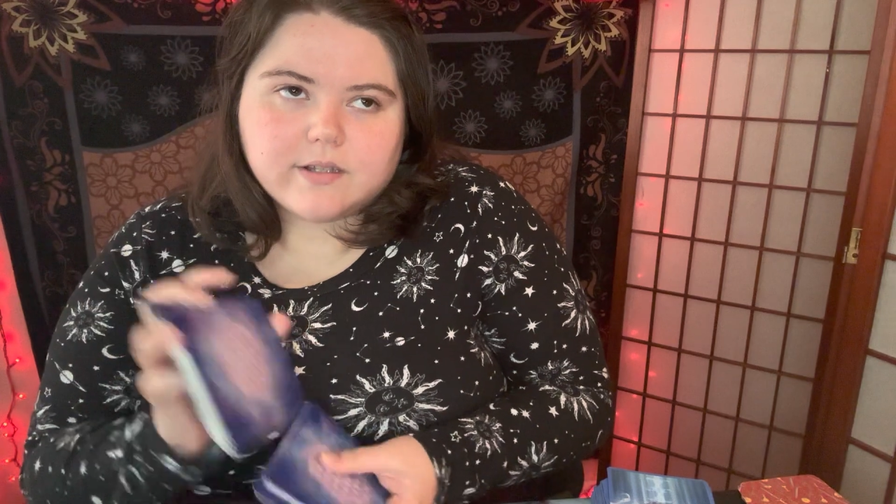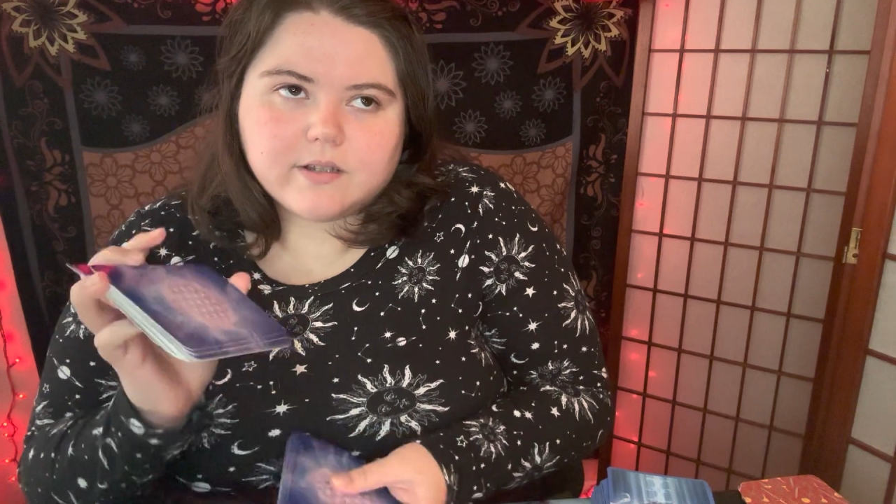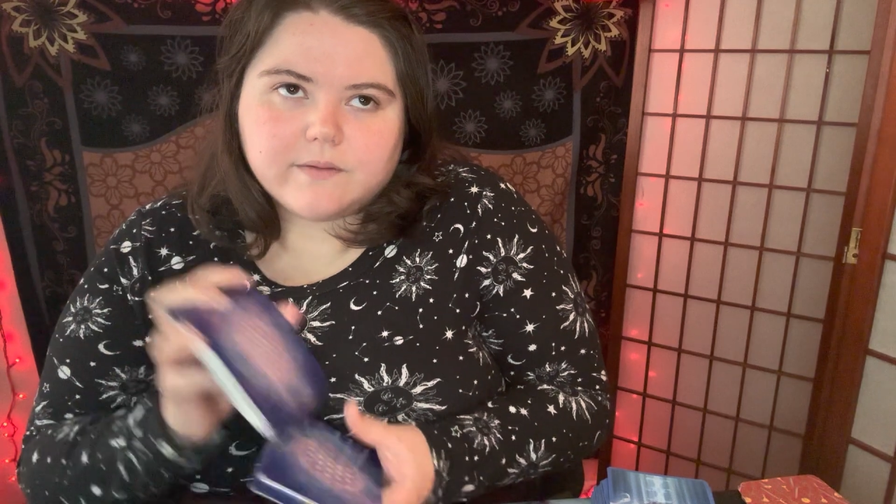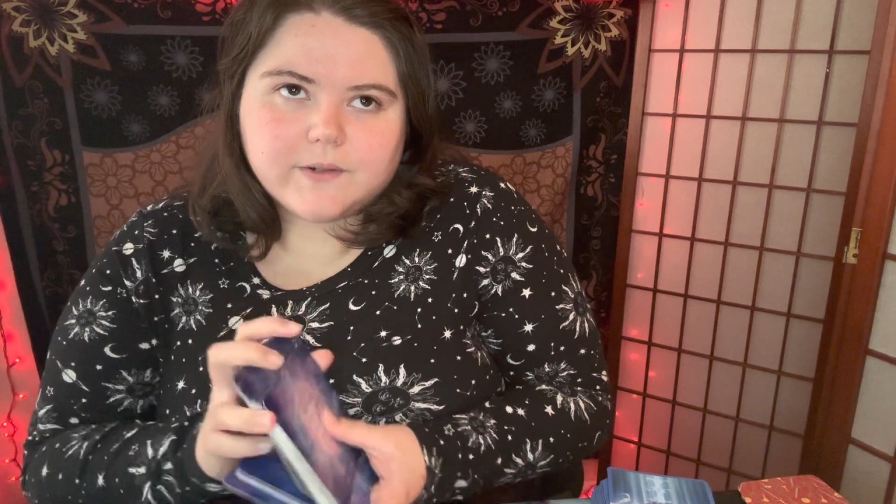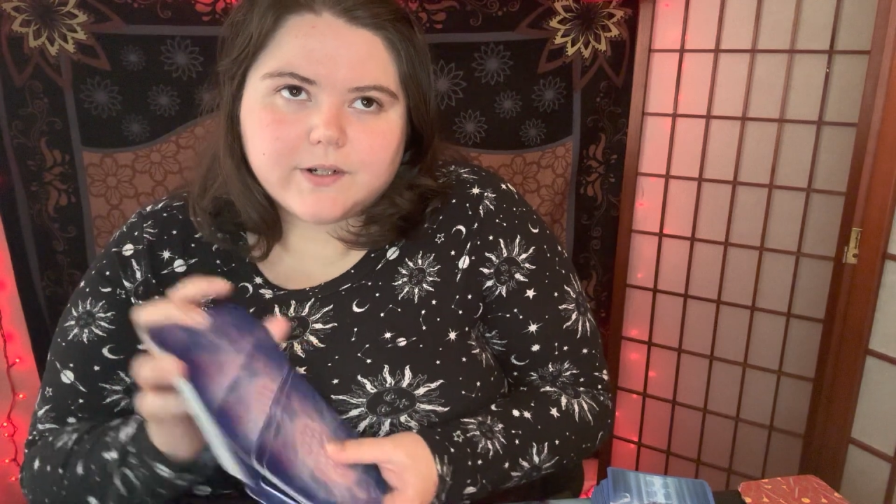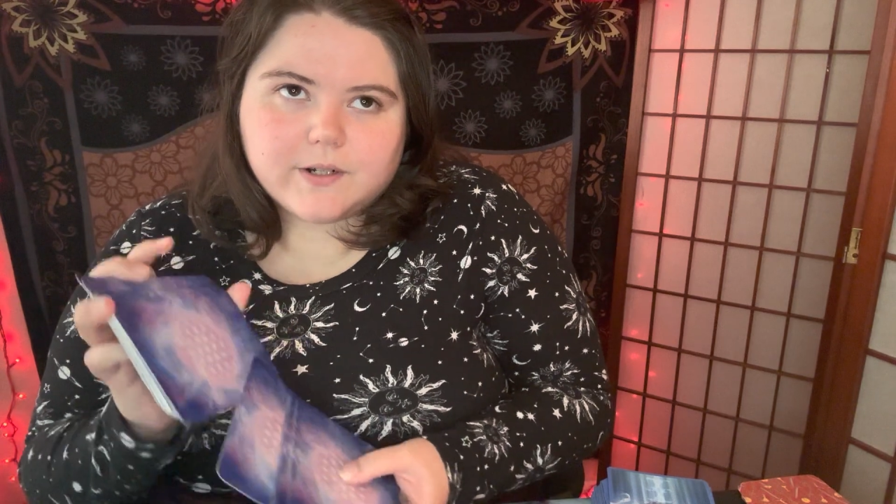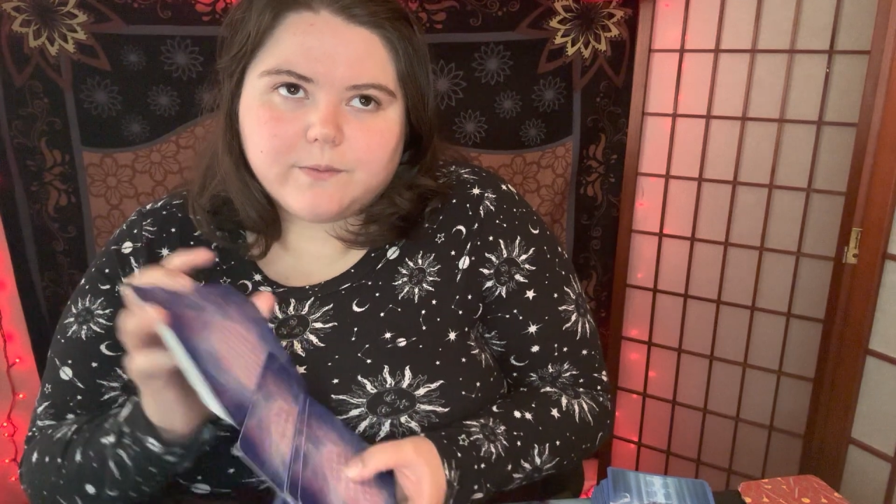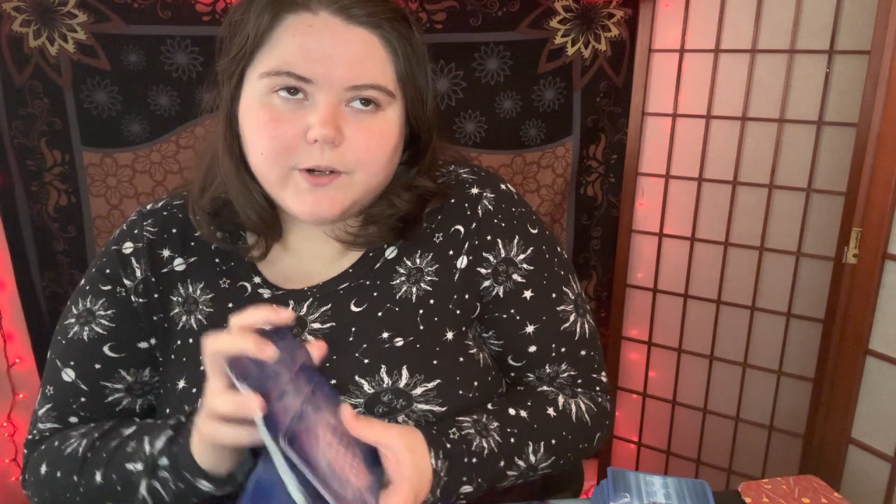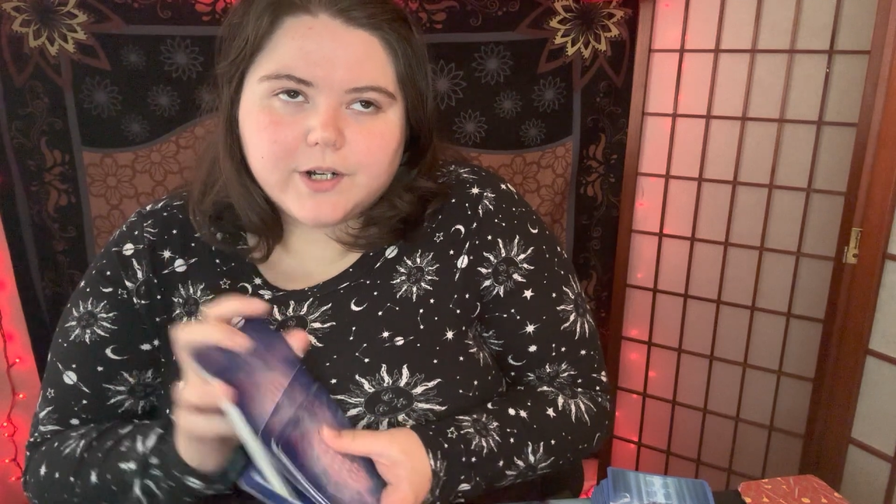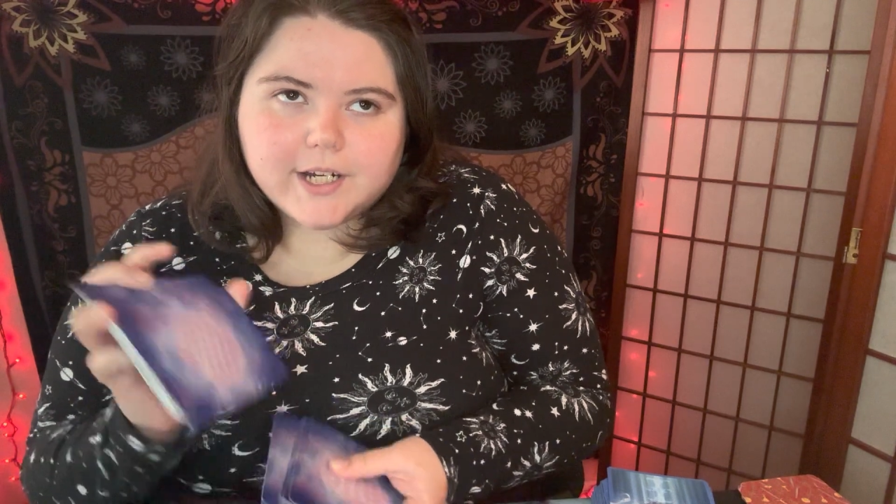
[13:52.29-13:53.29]
So if you're
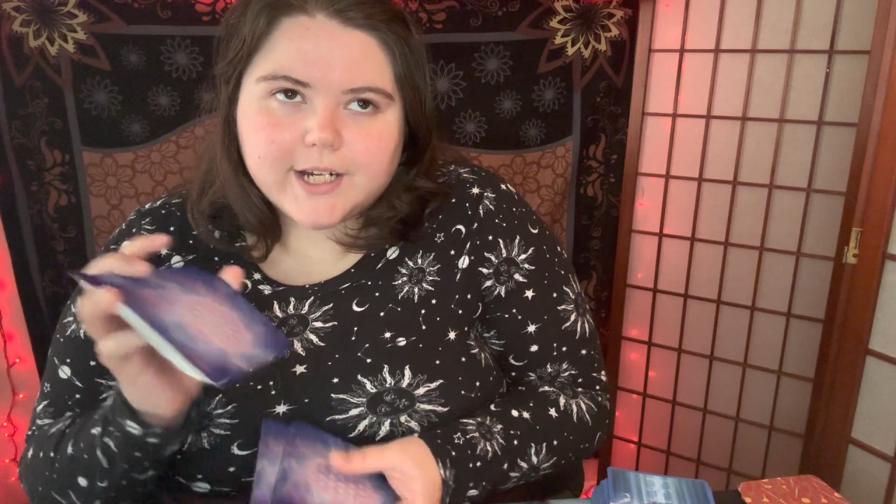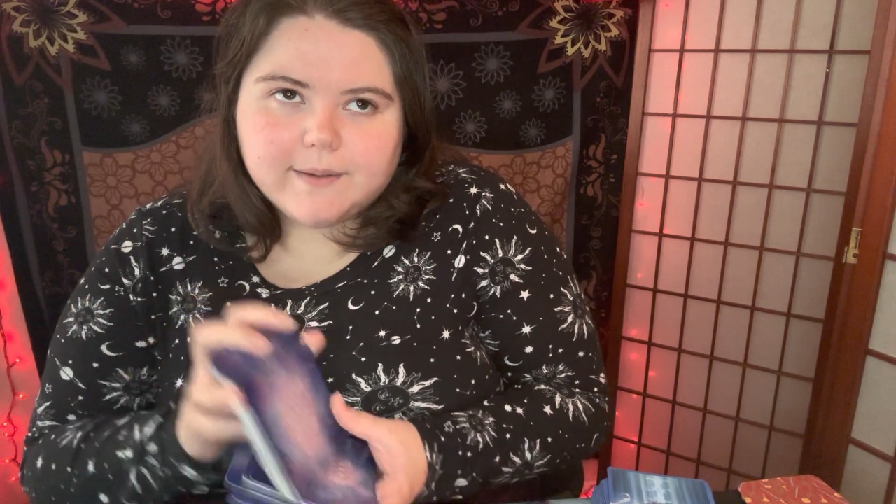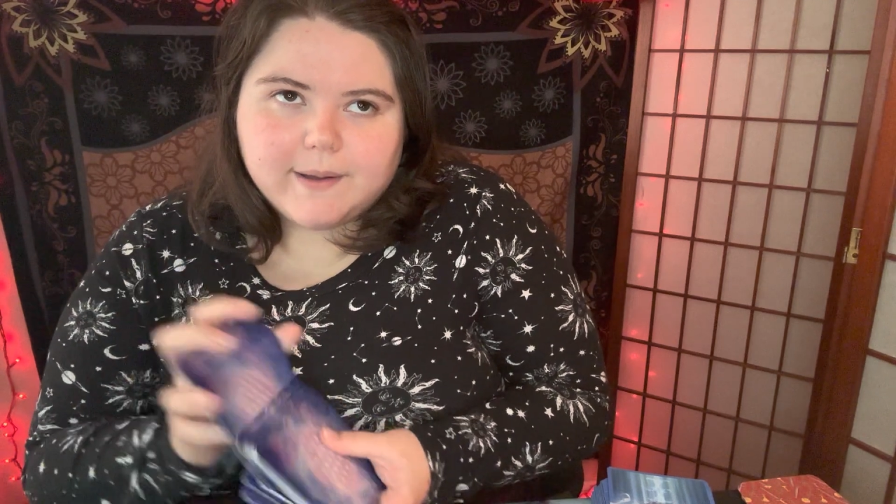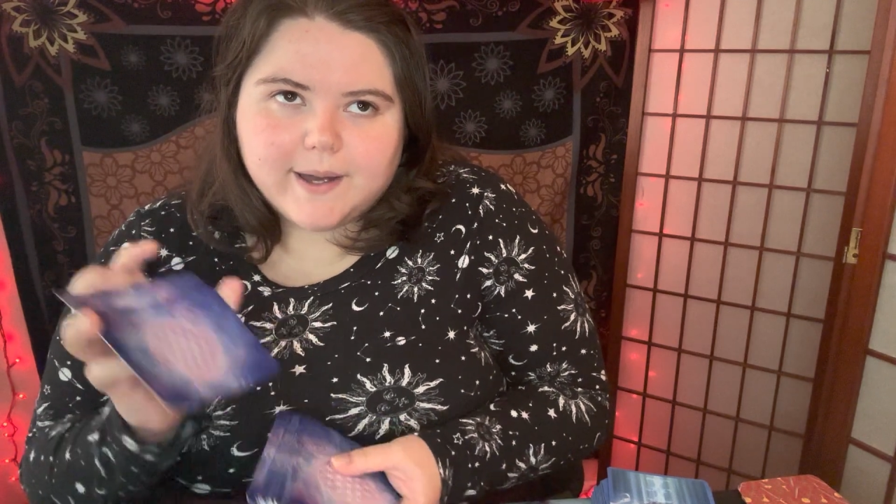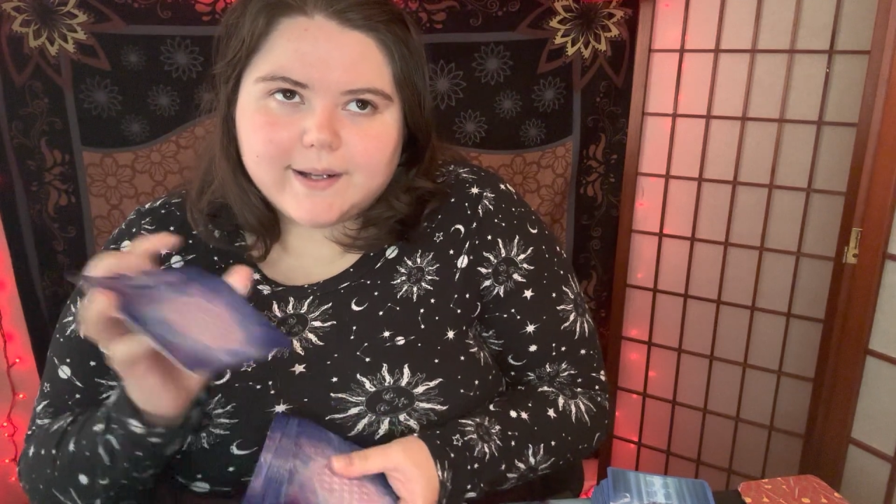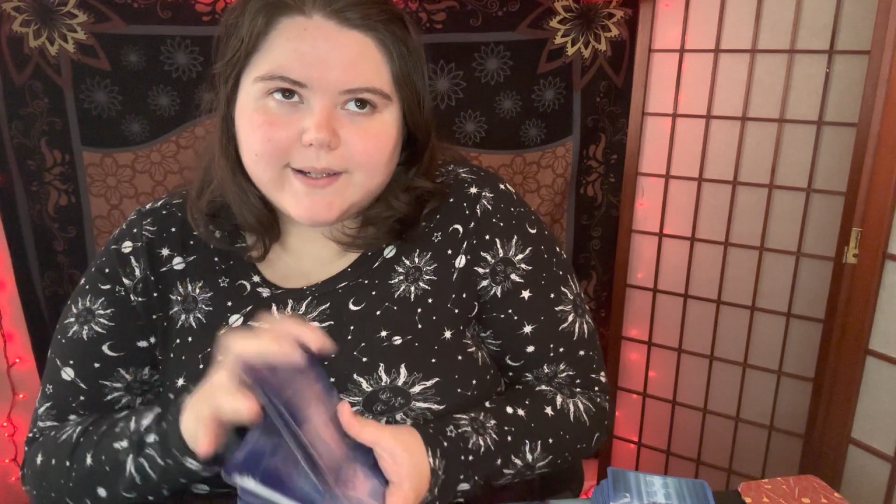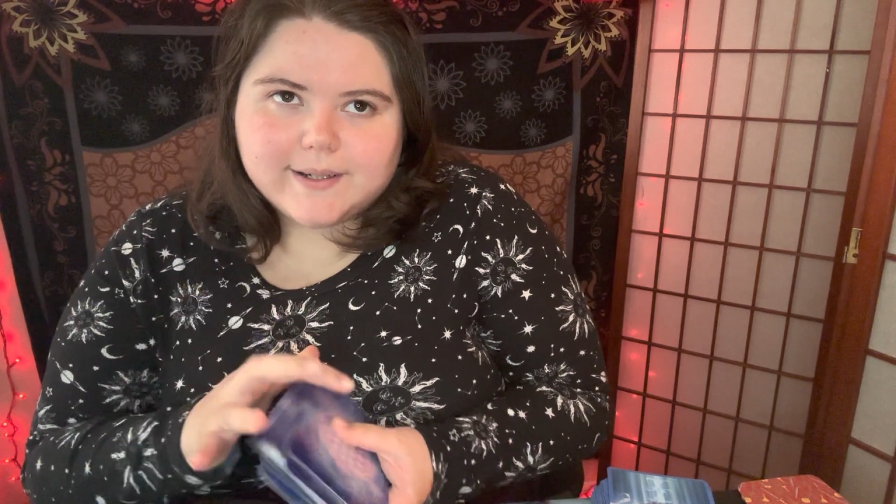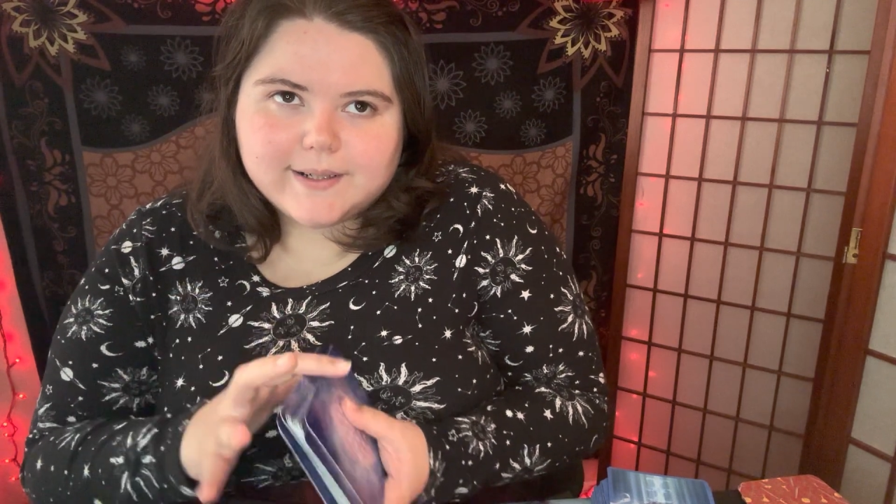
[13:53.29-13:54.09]
worried about it,